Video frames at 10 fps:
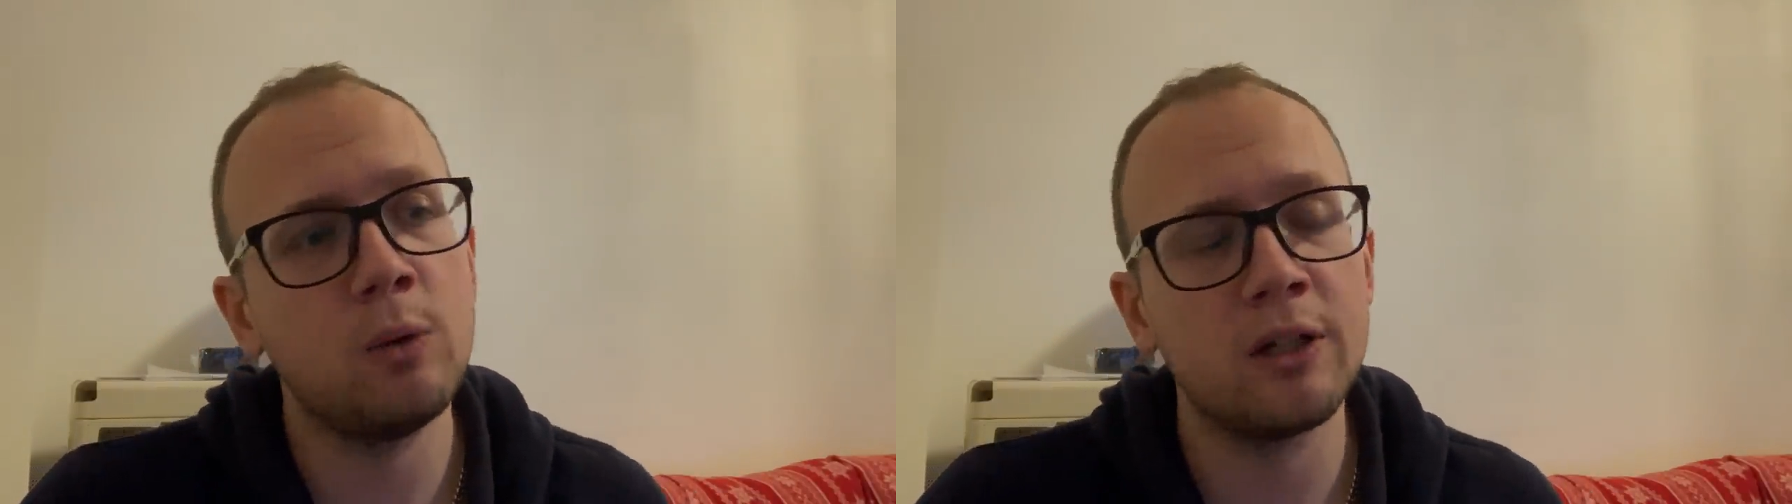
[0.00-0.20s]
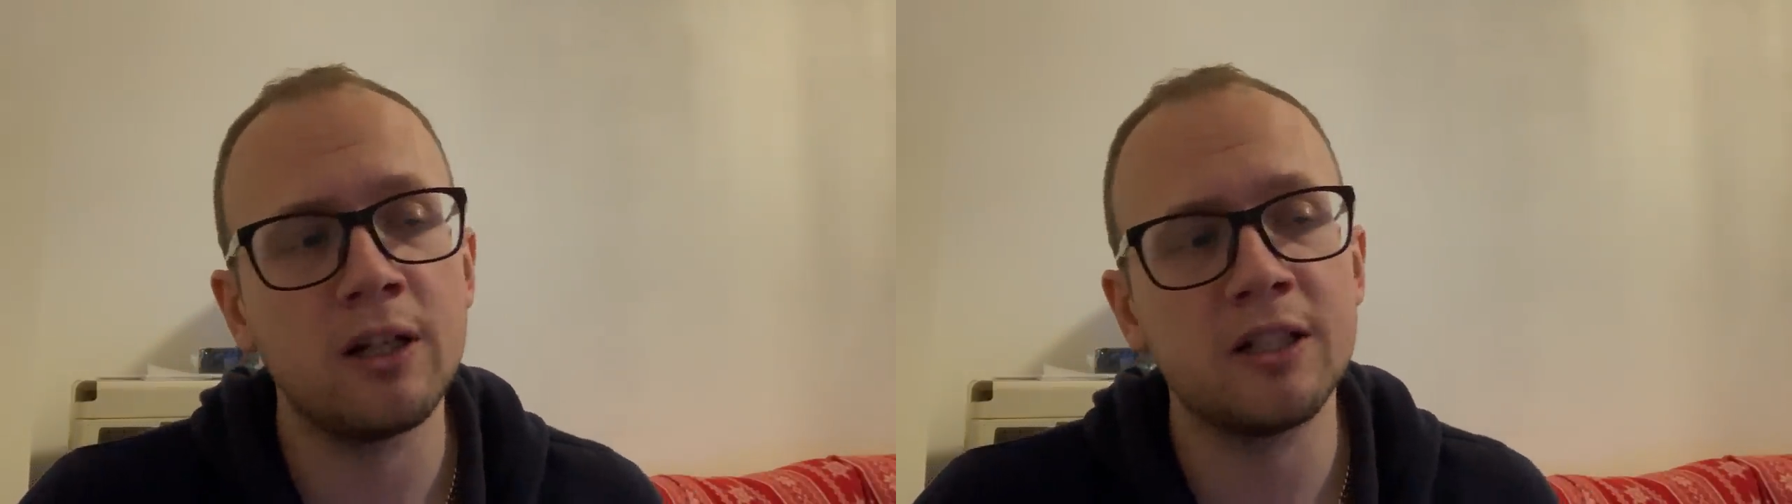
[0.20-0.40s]

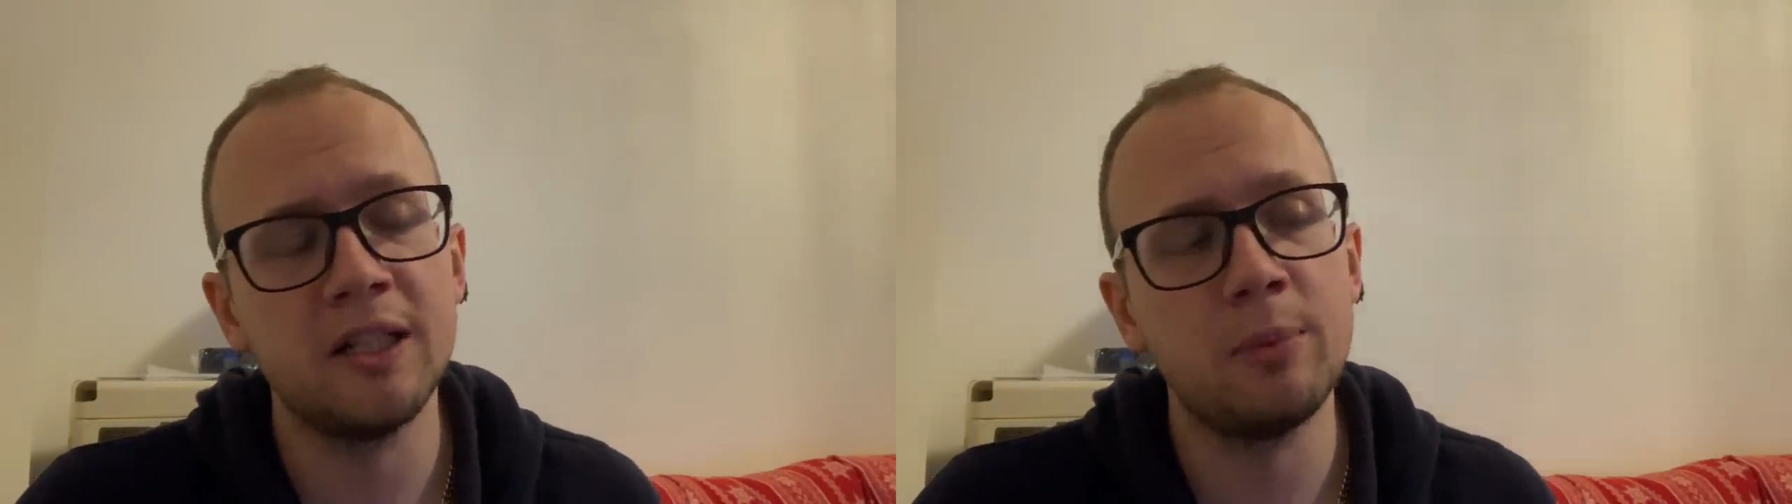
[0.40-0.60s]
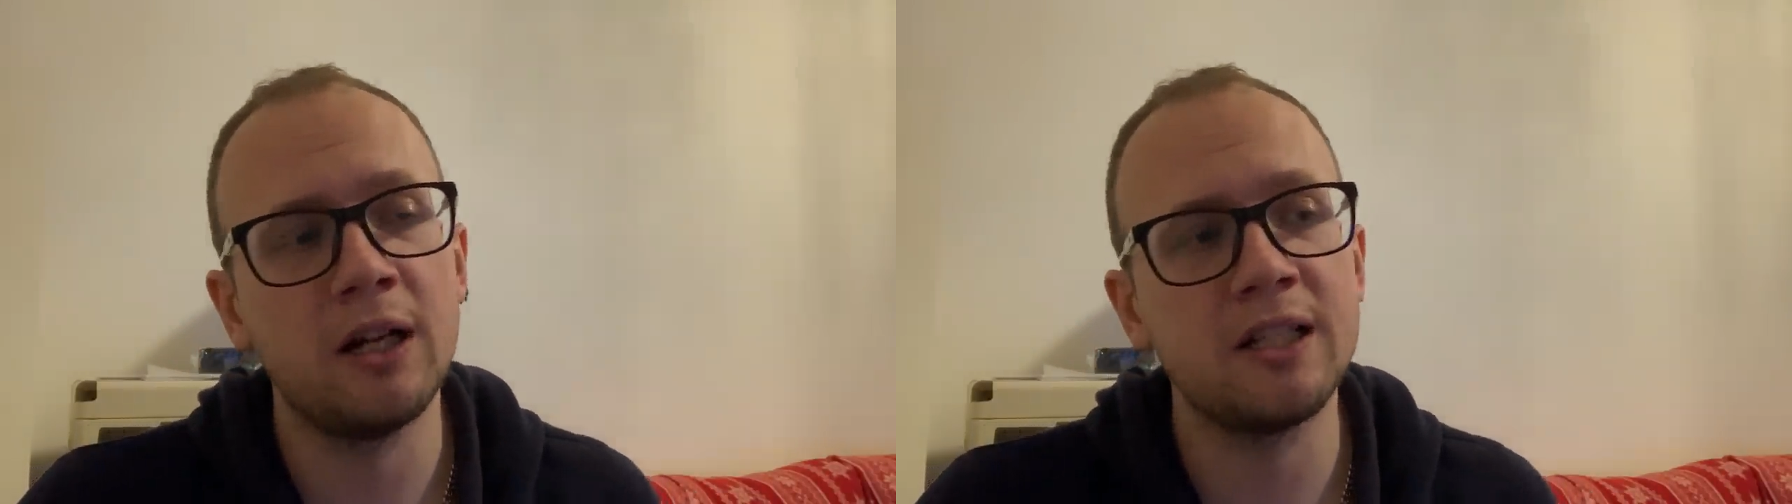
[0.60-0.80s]
won
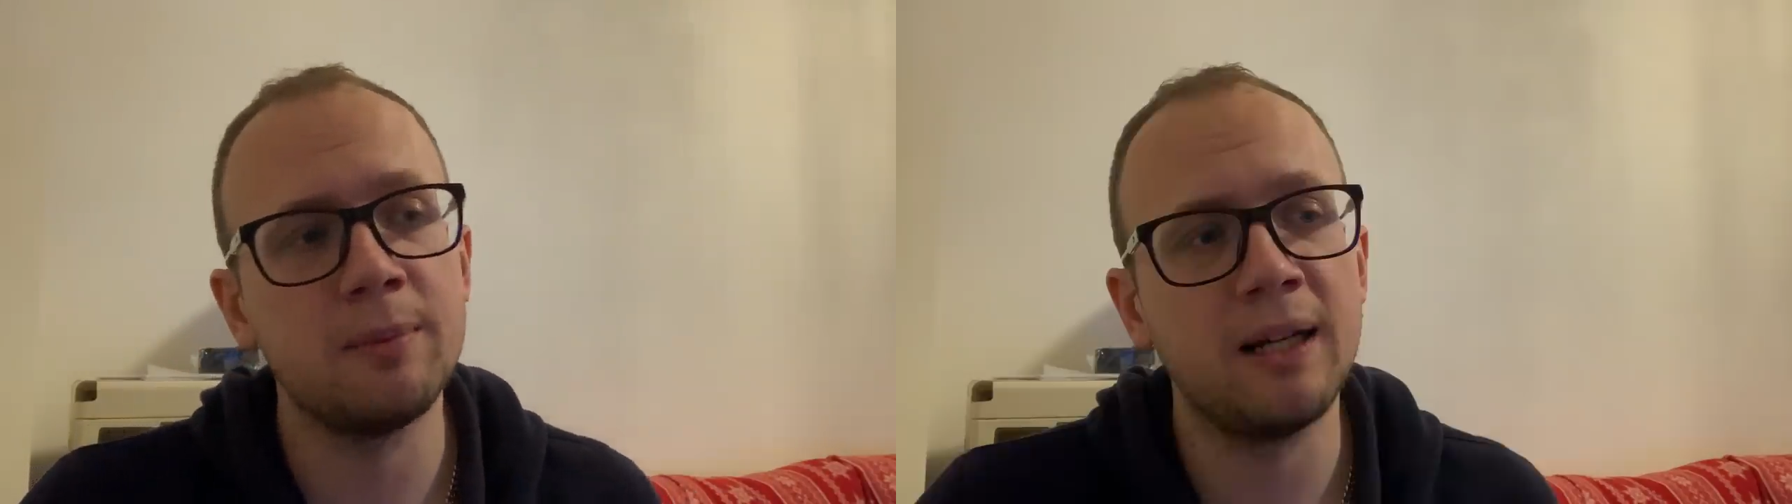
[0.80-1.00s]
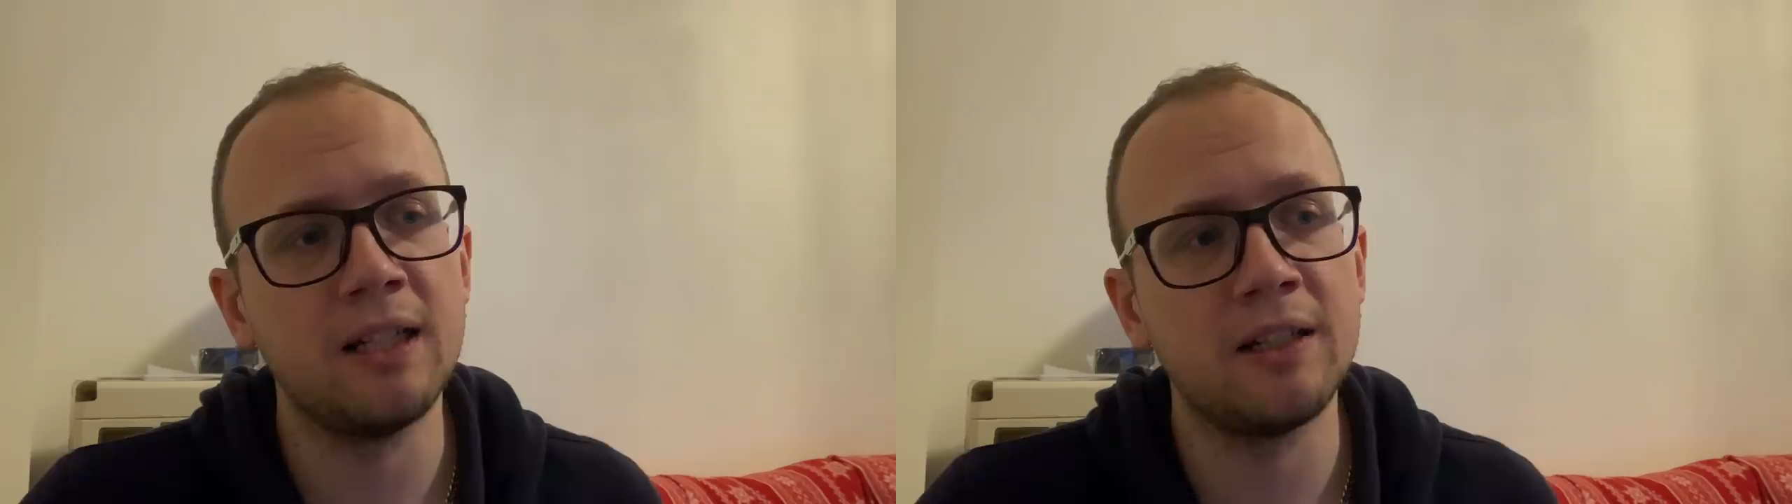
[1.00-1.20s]
nicely by his
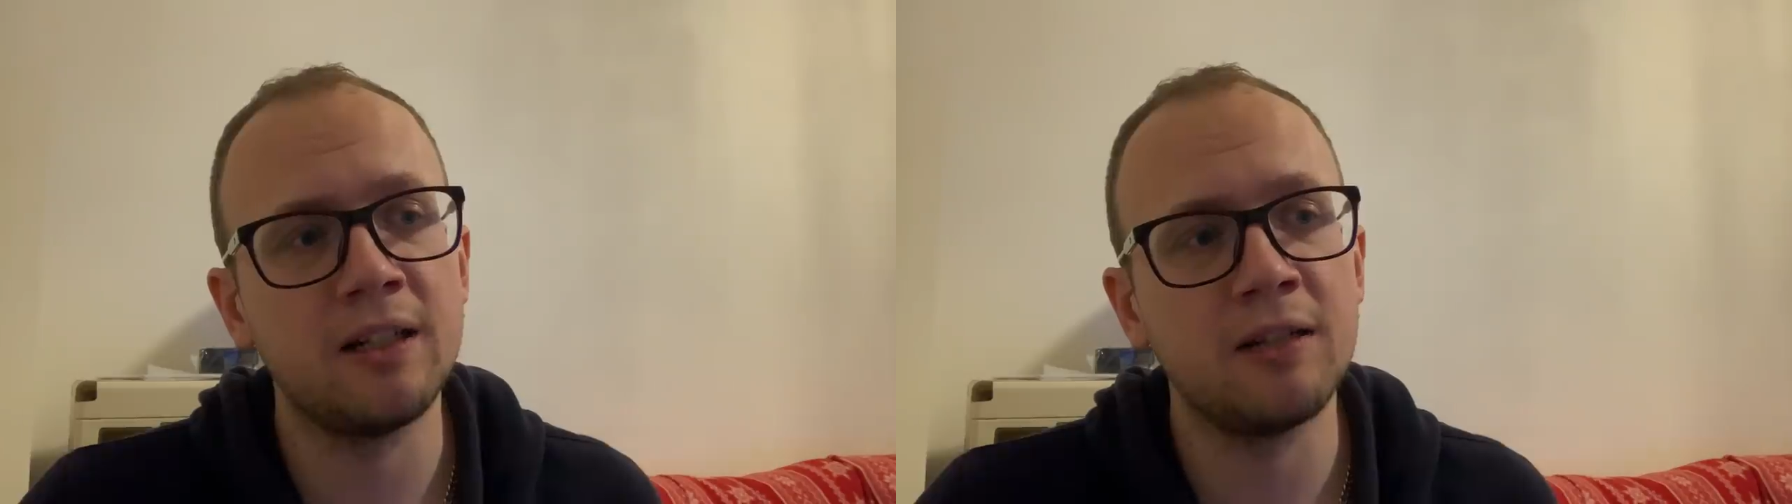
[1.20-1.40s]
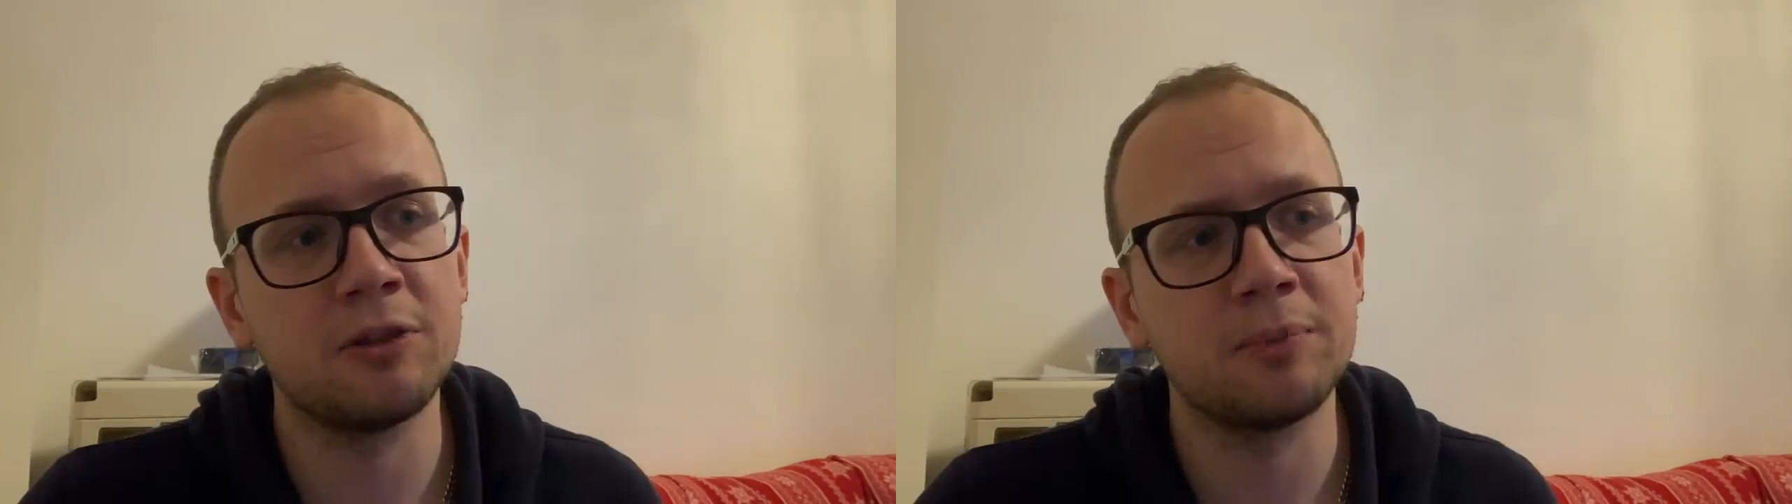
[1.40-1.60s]
mate
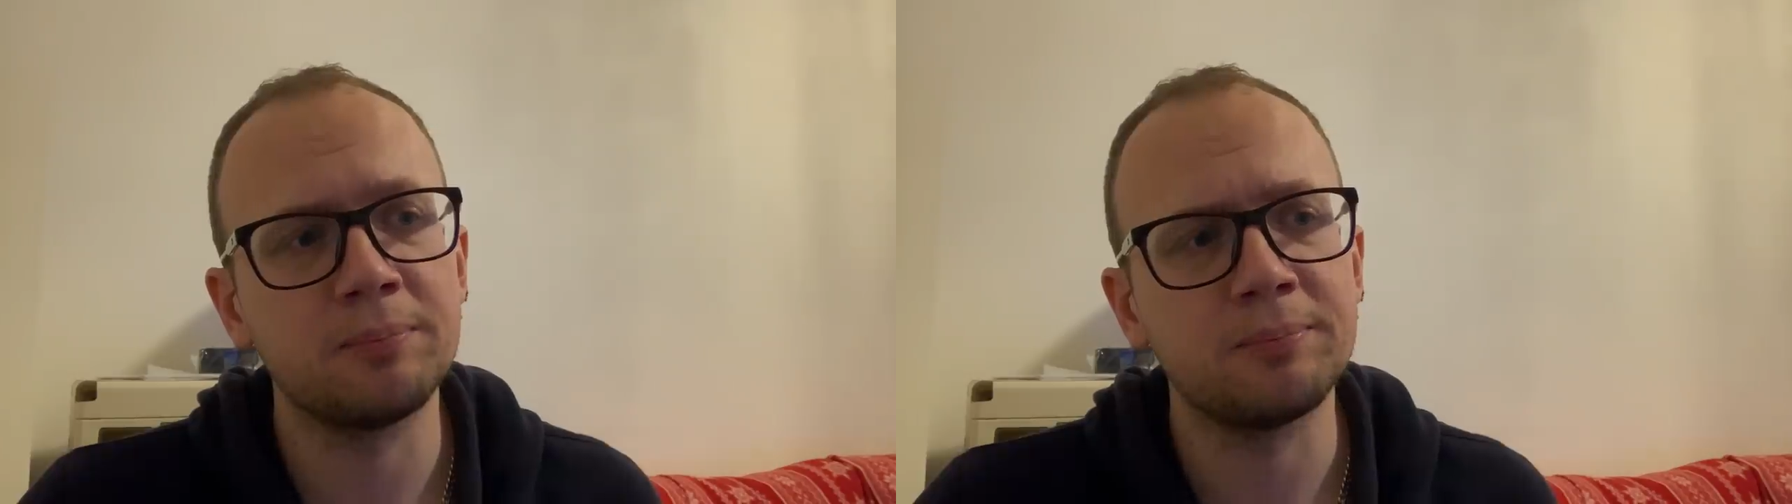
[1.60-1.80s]
niles